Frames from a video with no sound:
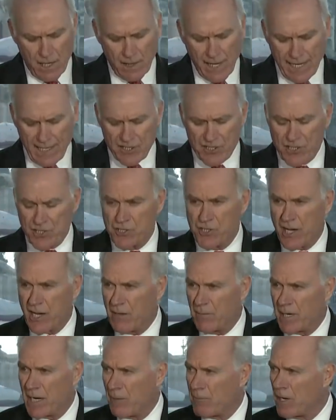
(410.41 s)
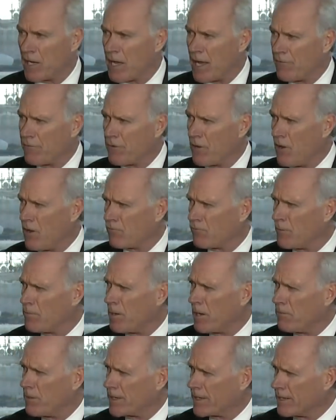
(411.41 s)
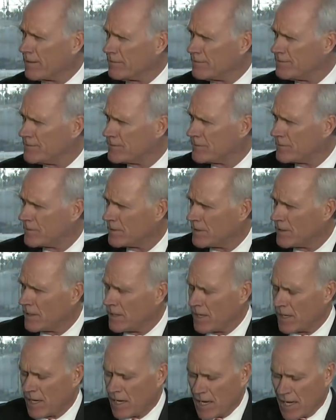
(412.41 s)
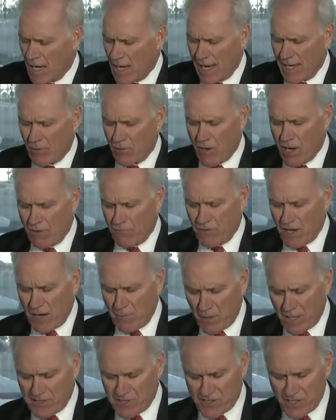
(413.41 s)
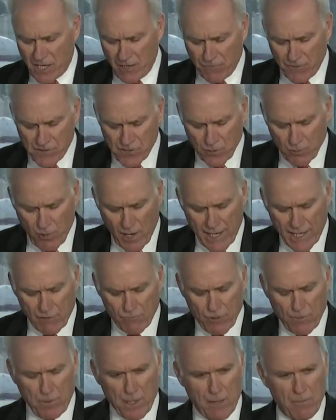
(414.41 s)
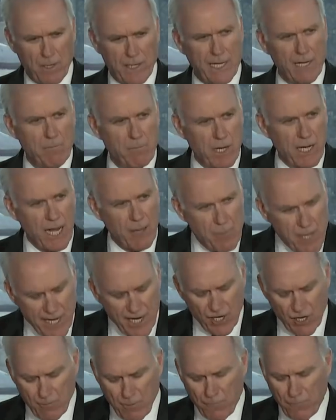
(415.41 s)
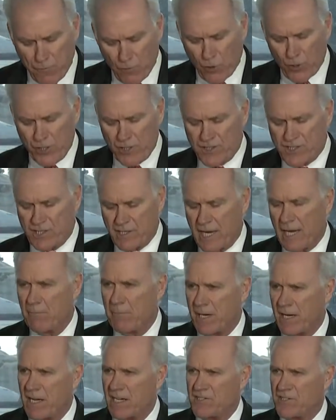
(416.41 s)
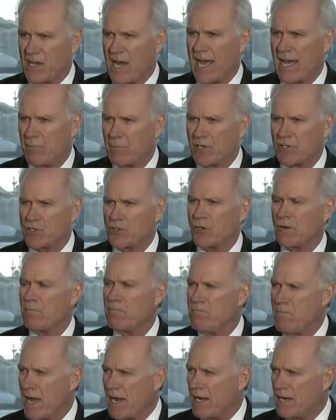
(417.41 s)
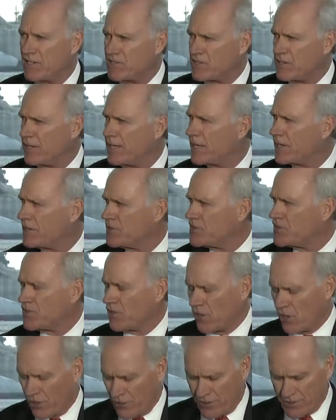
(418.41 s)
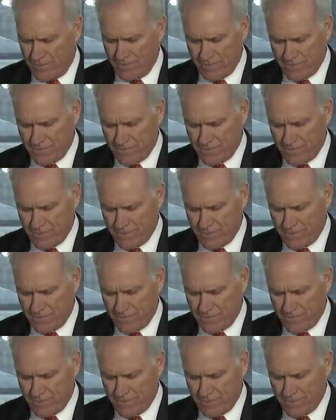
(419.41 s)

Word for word: Ladies and gentlemen, I'm a lifelong Republican. I quantify myself as a Reagan Republican, but I'm here before you today because I am tremendously concerned.